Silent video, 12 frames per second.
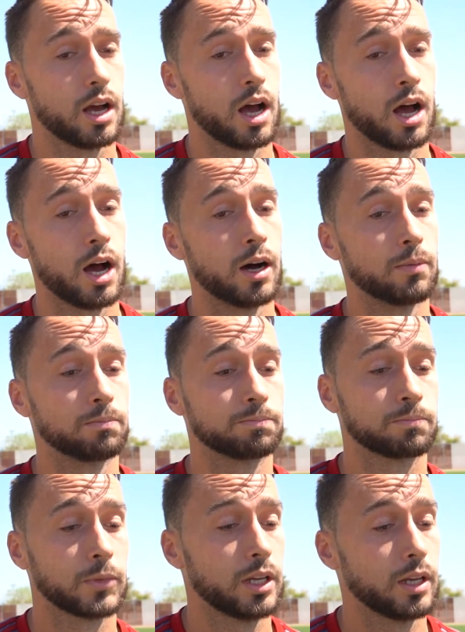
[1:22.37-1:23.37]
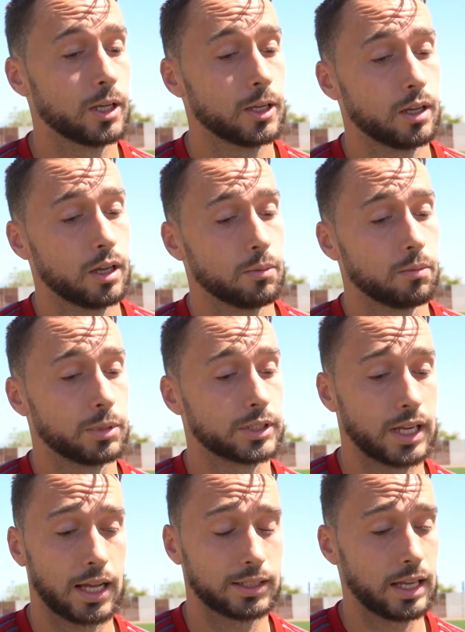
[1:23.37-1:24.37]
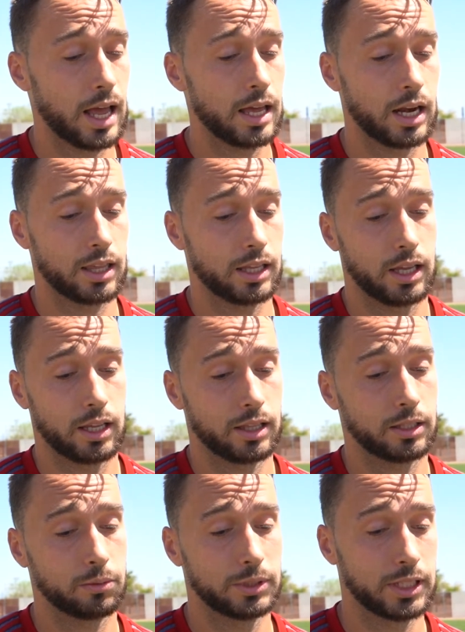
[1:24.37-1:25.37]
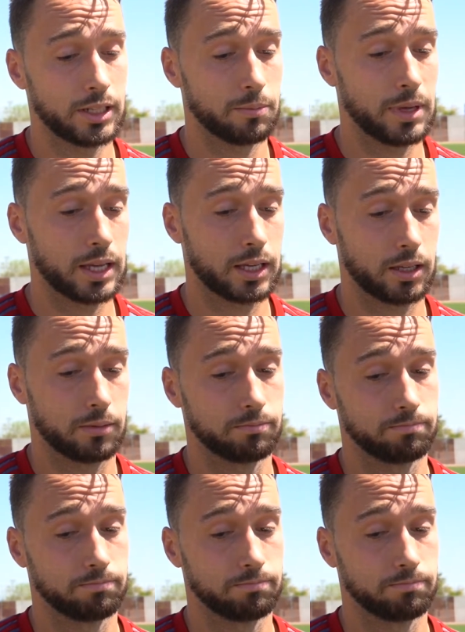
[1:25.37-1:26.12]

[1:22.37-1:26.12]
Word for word: Um, besides that, I think I think we didn't make